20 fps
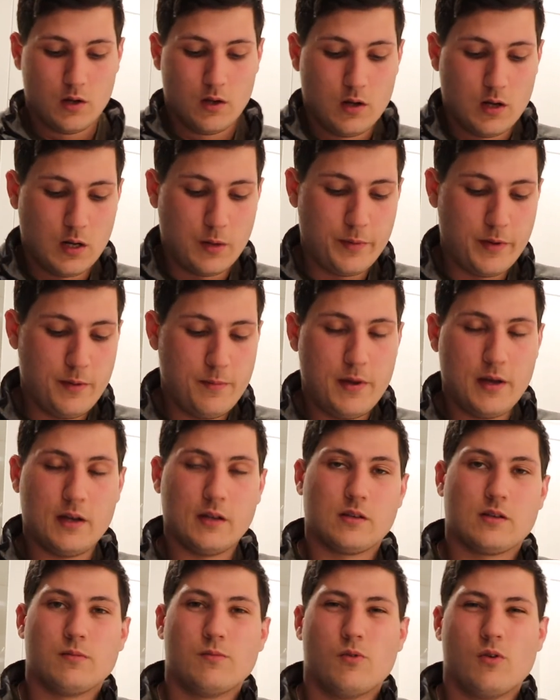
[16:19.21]
I'll be
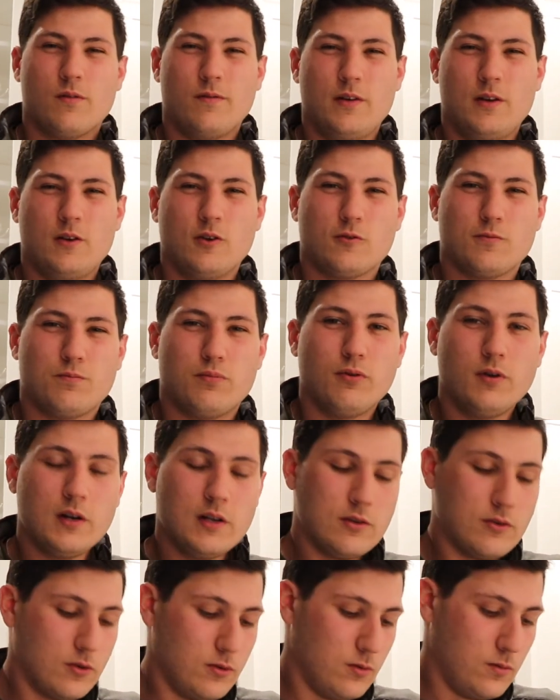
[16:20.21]
making some more videos
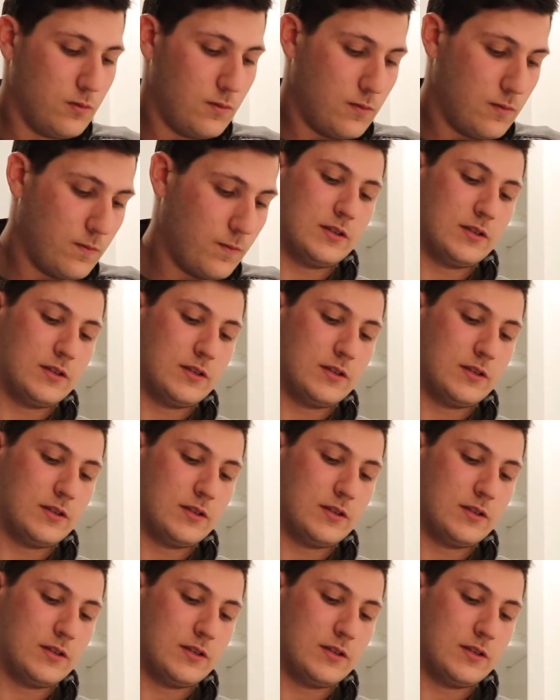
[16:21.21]
pretty soon.